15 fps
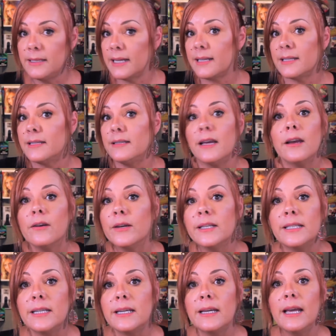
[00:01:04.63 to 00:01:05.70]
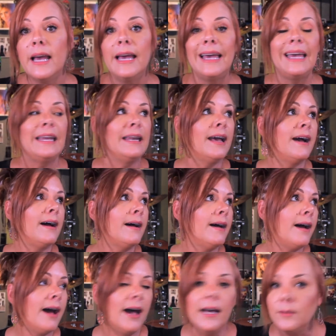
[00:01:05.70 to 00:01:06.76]
dexterity, and
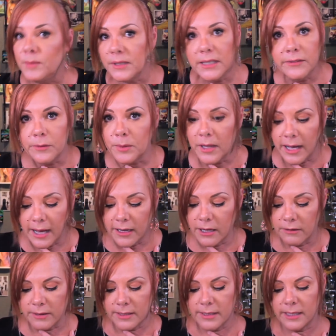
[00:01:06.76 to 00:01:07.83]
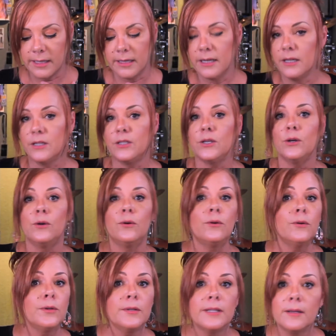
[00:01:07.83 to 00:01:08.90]
unbelievable accuracy. So
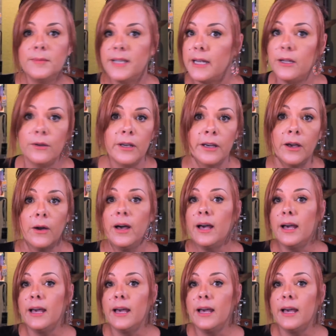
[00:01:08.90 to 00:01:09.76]
someday you can go,